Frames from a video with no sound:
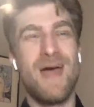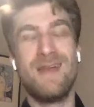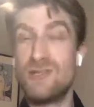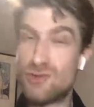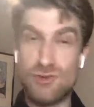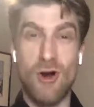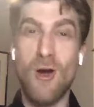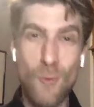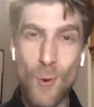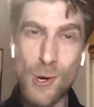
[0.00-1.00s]
is Drug
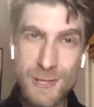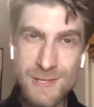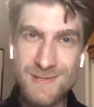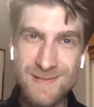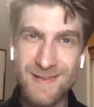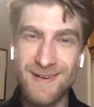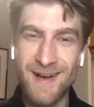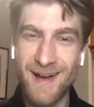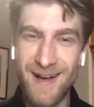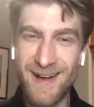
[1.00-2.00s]
Wars.
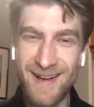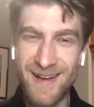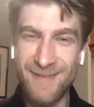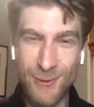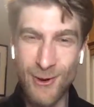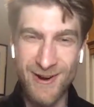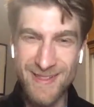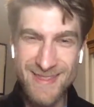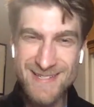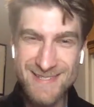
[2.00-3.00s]
Have you heard of this?